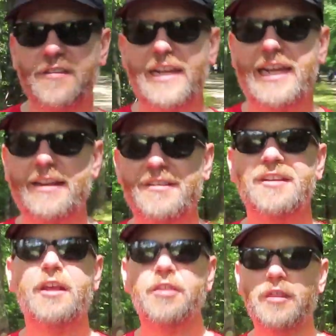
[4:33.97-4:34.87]
states
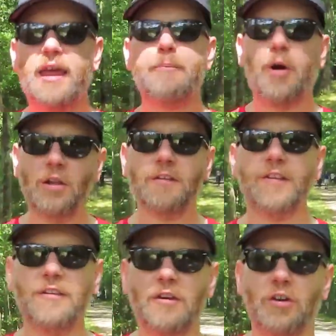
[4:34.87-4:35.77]
that their
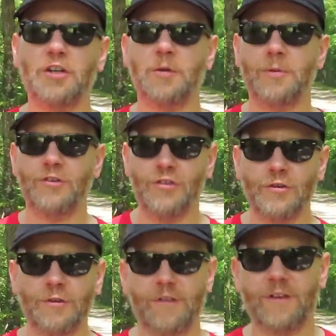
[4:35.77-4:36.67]
policies are going to
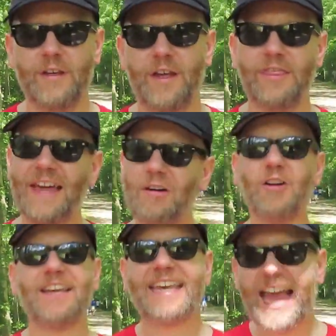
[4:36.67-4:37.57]
produce. They're
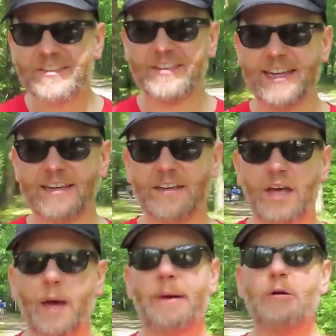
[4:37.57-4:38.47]
not guessing
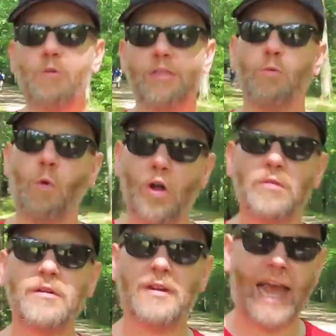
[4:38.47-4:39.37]
about whether
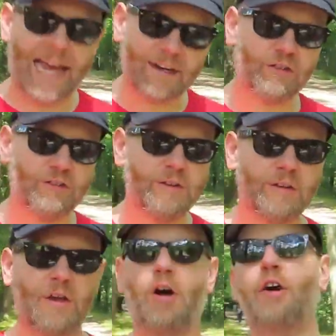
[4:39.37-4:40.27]
one action
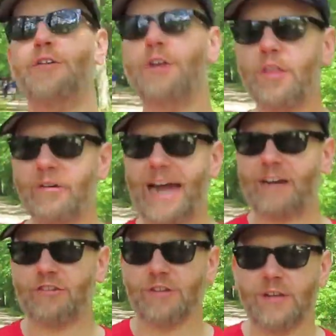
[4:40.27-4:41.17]
or another
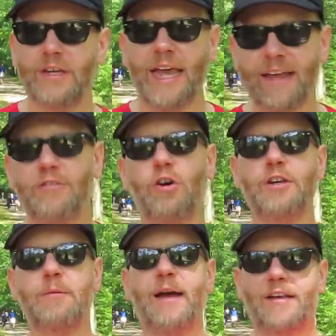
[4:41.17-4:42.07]
action is
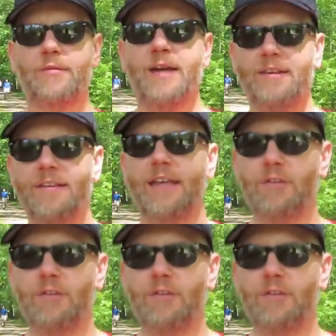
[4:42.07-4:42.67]
going to maximize their